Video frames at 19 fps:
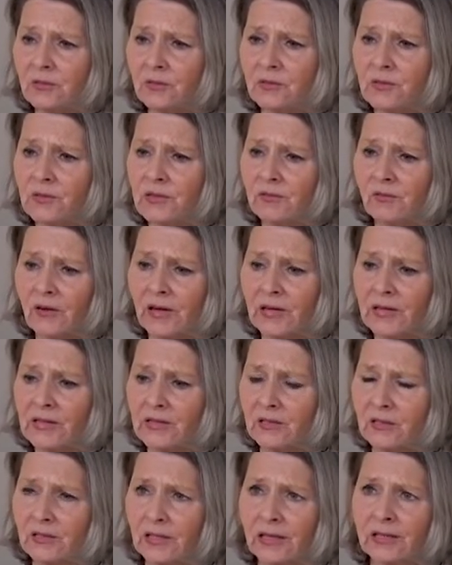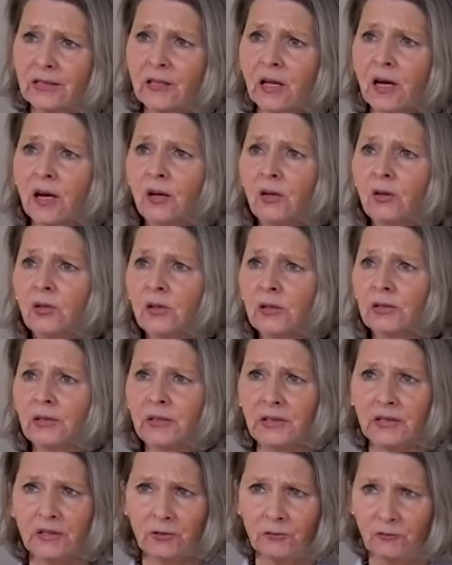or then also
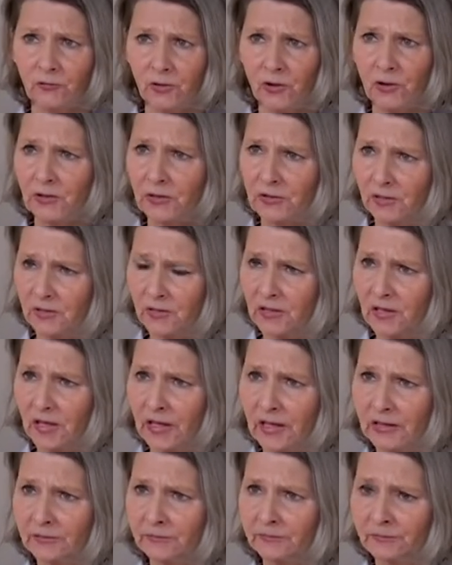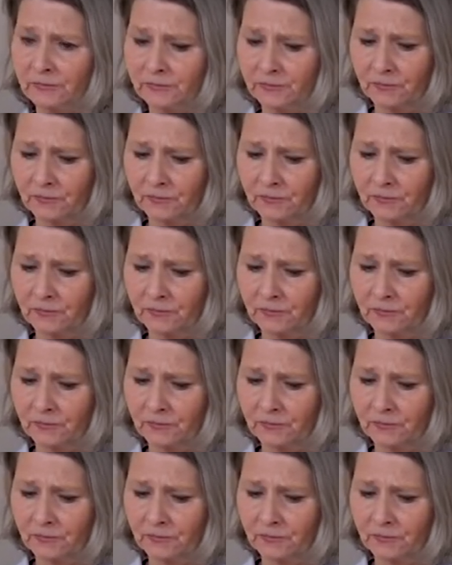in the following days.